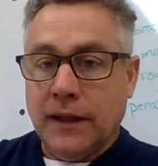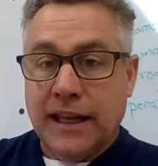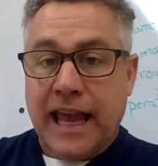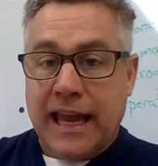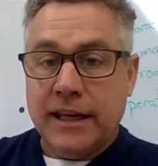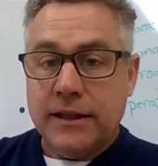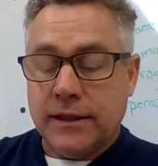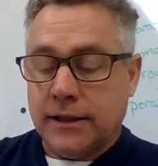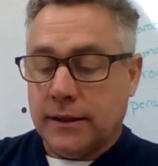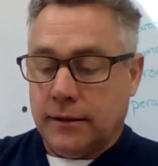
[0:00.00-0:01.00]

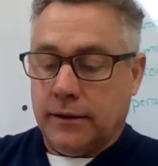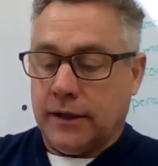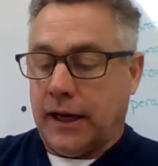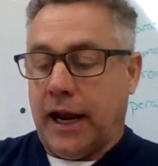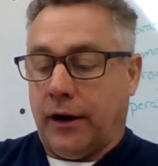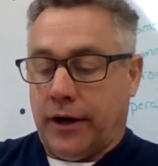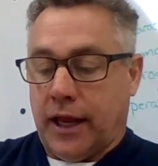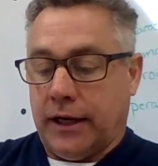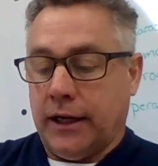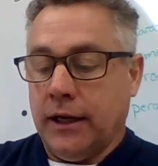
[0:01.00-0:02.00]
Gates, said
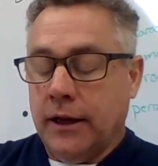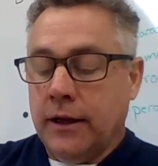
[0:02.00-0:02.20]
Arrietty.